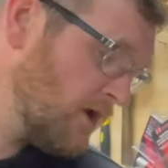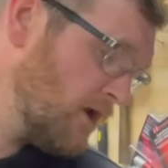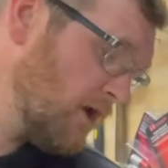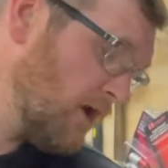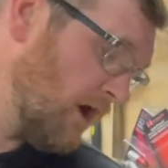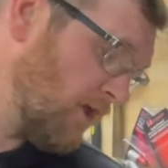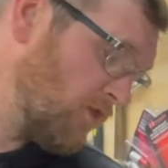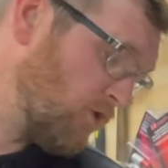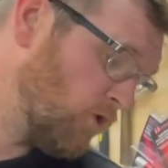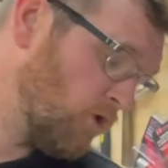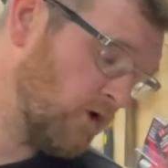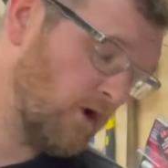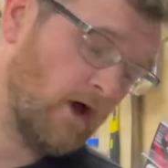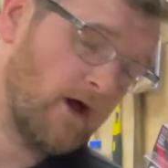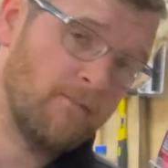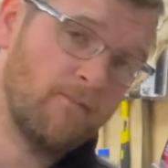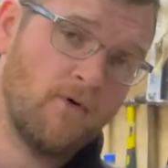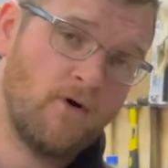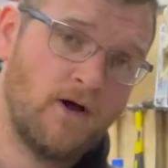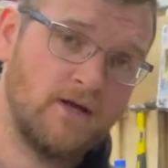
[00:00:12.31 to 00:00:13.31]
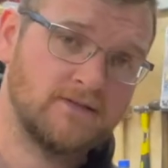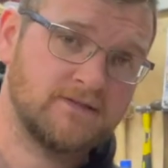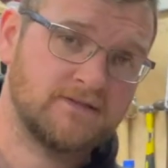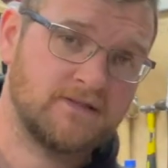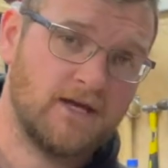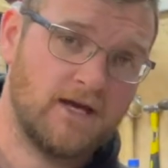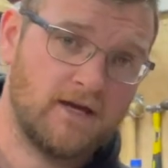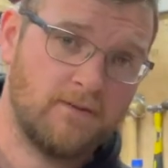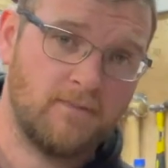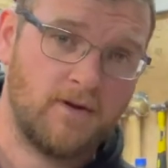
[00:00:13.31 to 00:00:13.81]
I thought I might
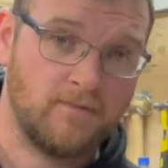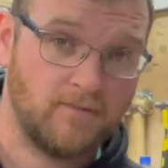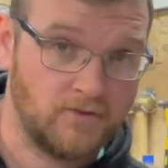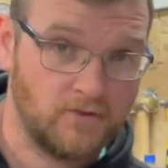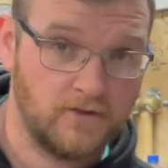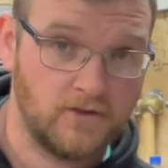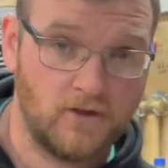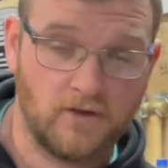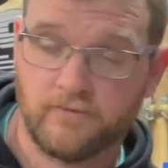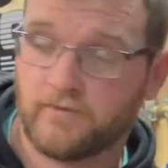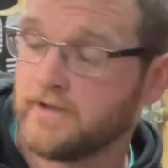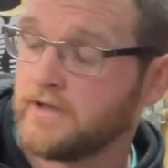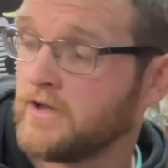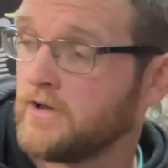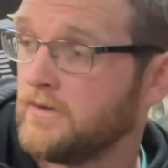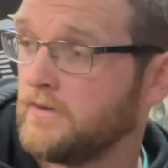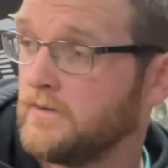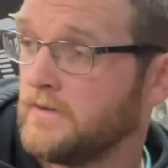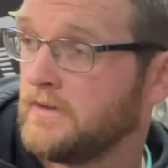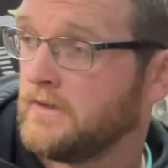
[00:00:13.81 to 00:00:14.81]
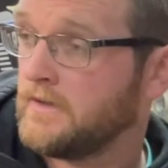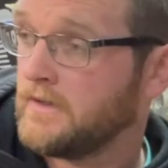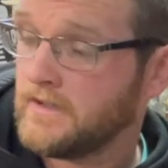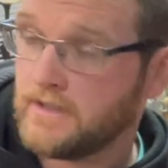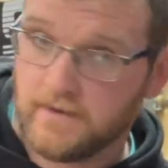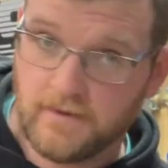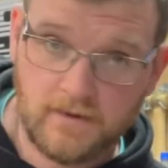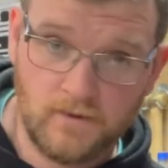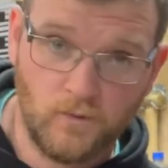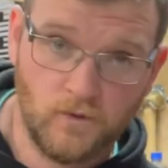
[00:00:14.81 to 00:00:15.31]
start maybe doing the odd video
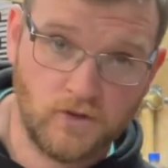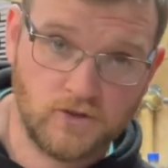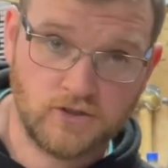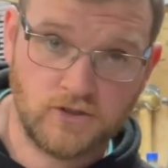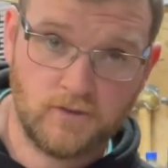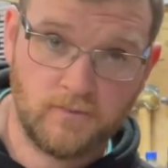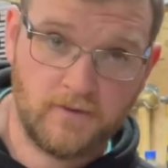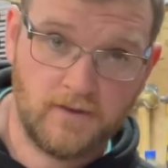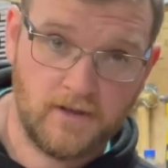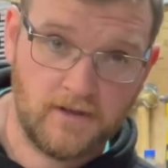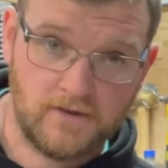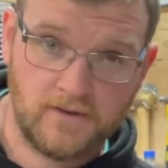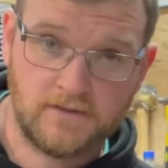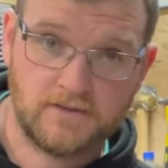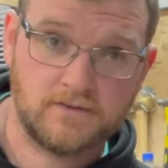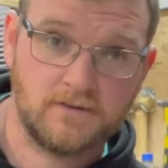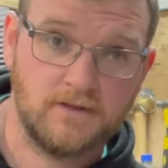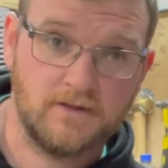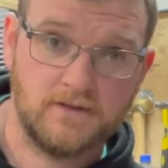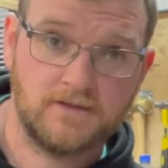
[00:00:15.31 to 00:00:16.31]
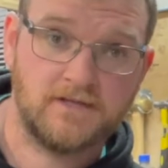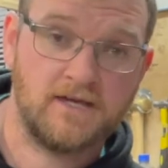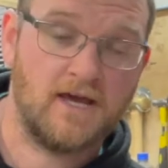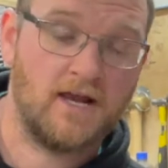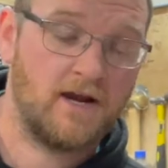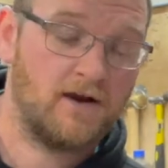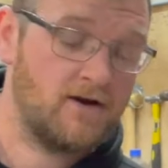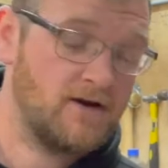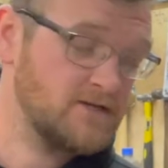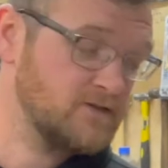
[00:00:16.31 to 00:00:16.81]
in the workshop here, in the
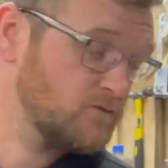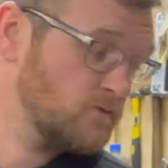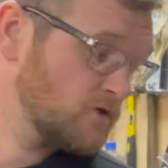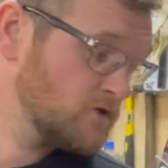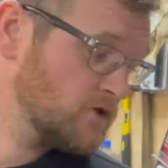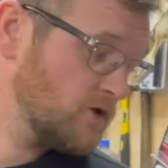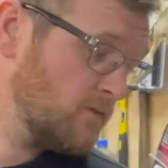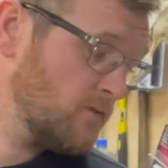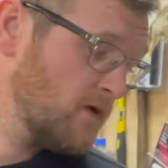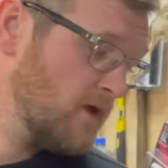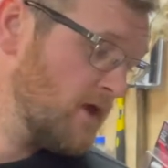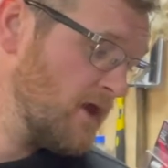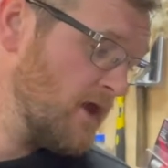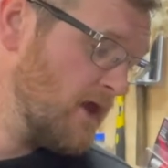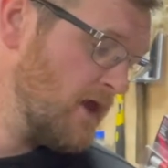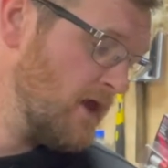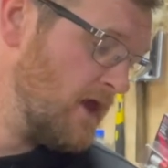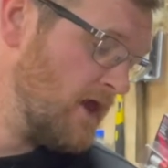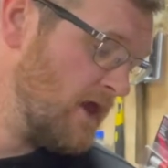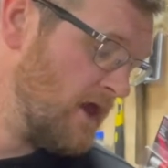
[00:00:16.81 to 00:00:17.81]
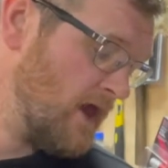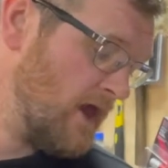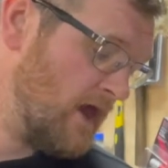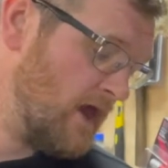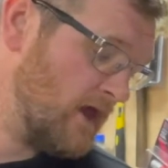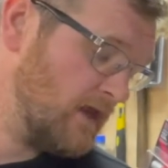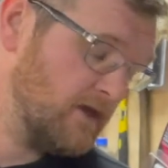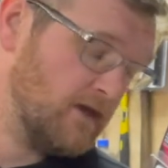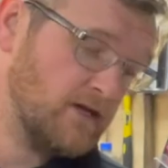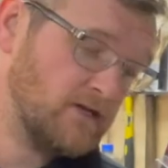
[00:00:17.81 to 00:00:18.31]
TLRS workshop,
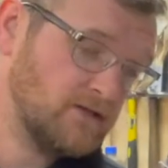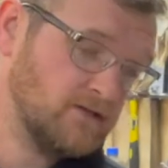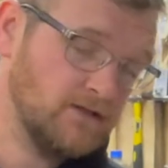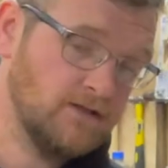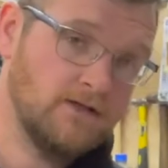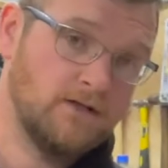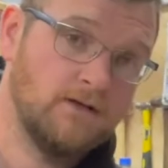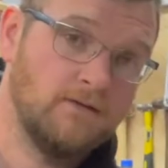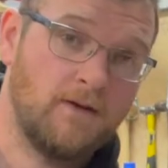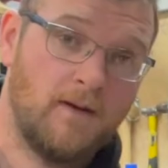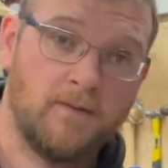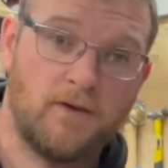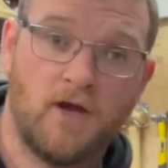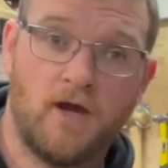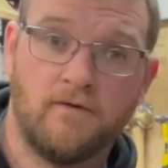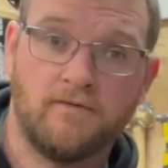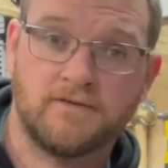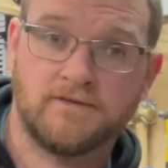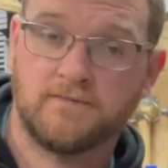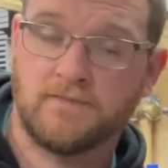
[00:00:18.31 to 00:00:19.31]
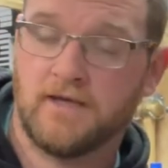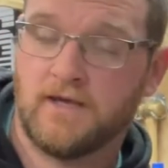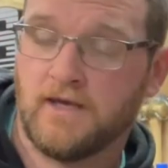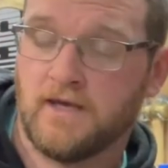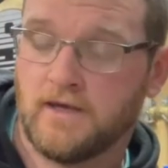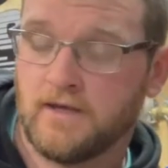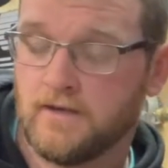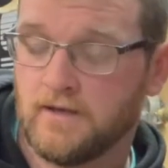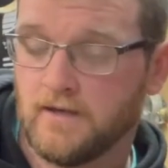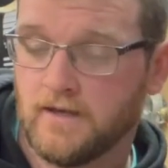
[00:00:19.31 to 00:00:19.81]
and actually maybe go over some
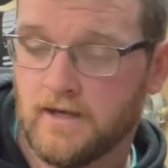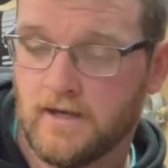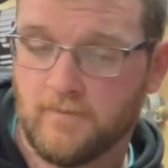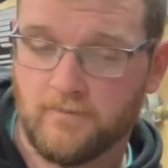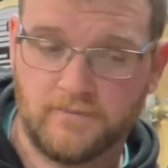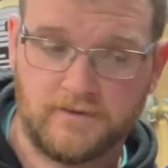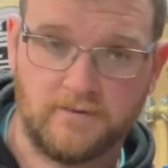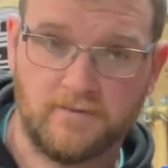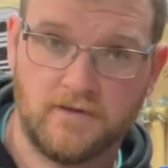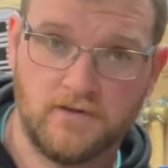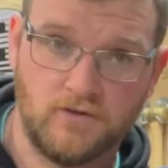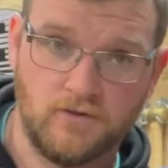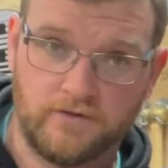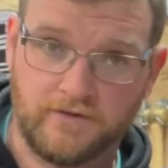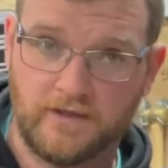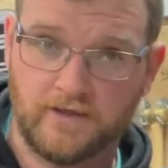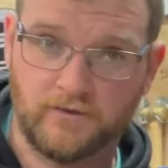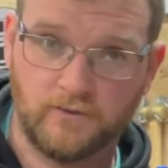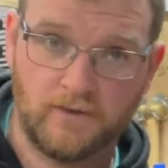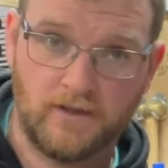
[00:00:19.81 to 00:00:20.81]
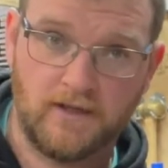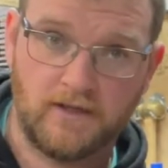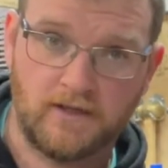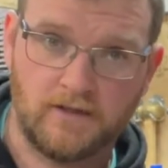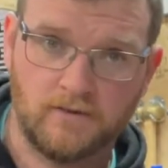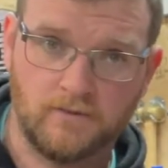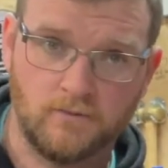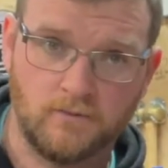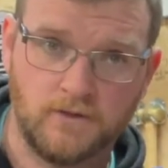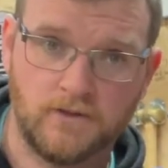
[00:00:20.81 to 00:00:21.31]
gear, some of the new things we get
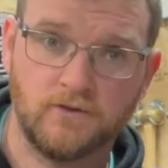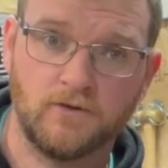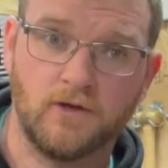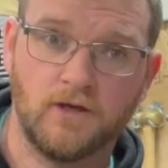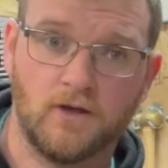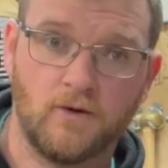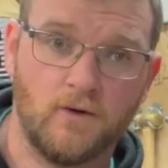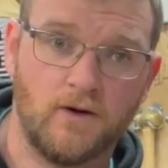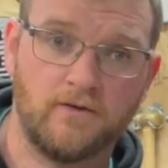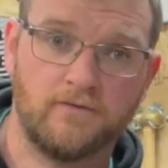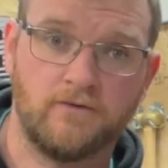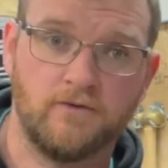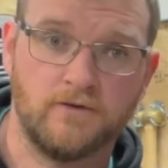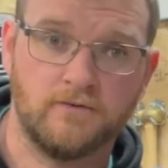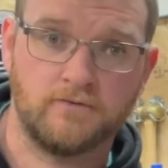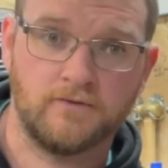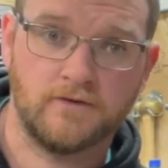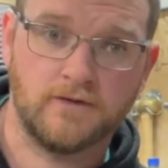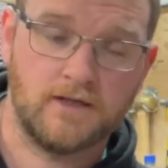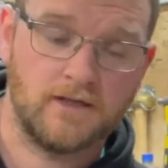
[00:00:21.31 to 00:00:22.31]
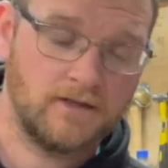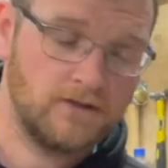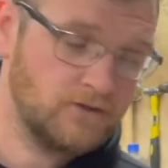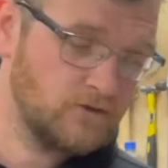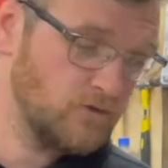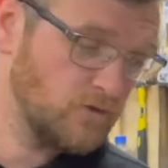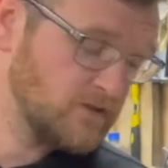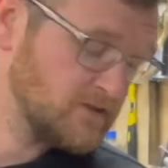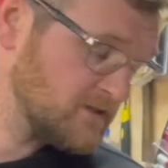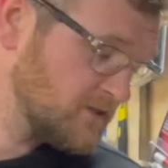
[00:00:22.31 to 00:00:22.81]
in. We do get quite a few different
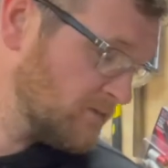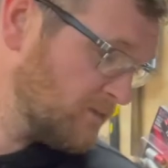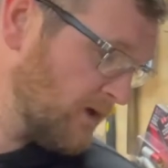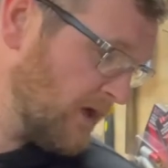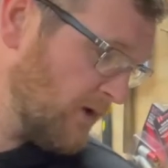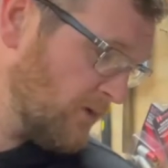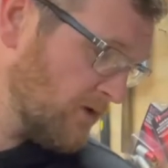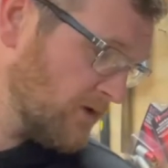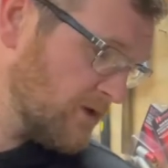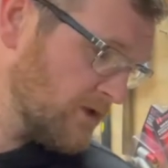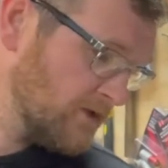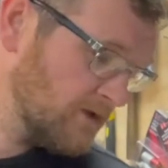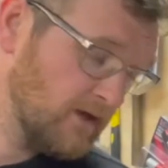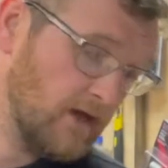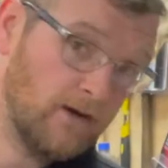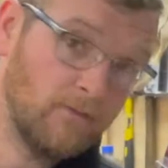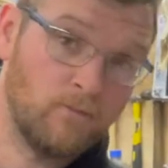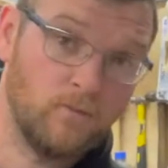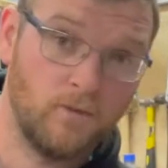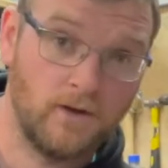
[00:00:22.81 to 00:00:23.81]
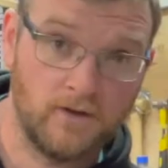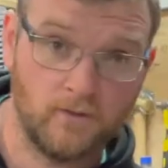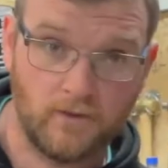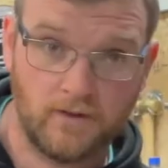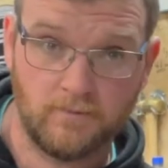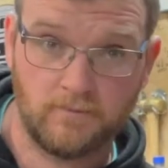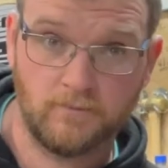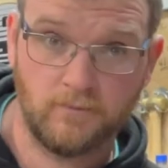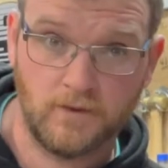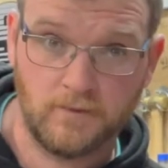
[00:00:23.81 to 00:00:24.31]
toys in to play with, whether
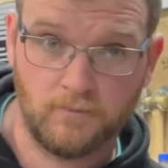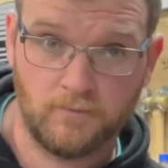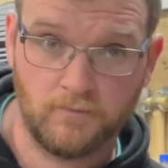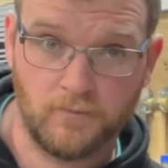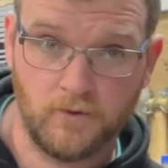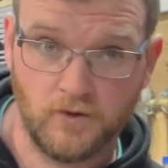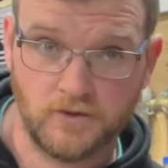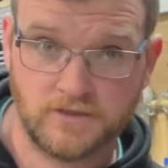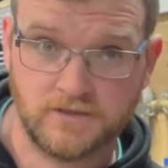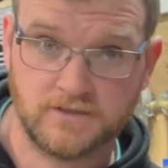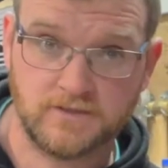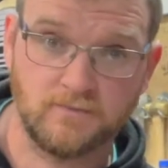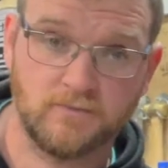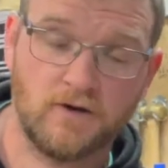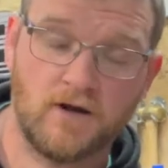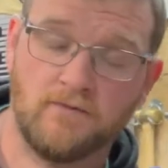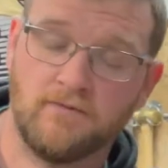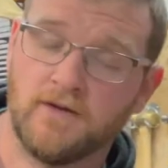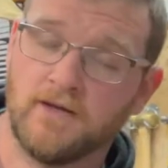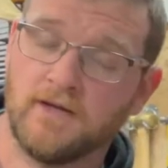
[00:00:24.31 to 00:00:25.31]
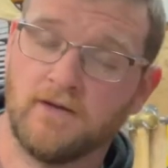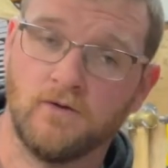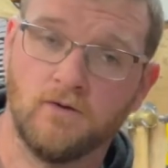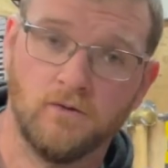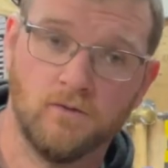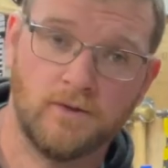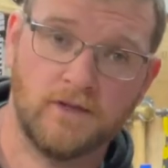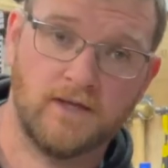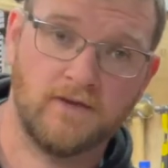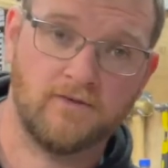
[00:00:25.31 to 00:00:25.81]
we purchase them privately or
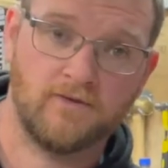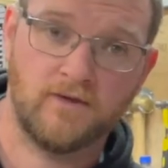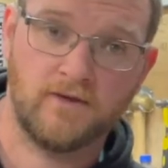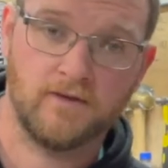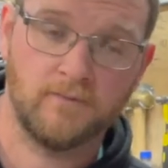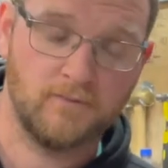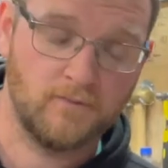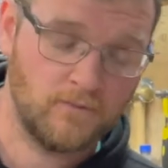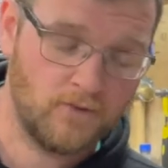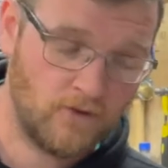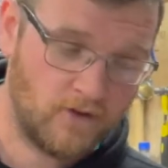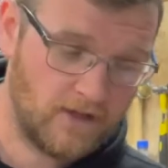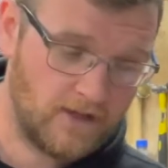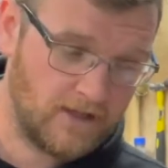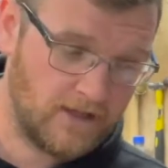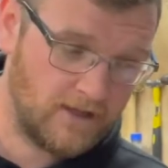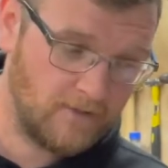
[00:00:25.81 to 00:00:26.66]
we get sent them by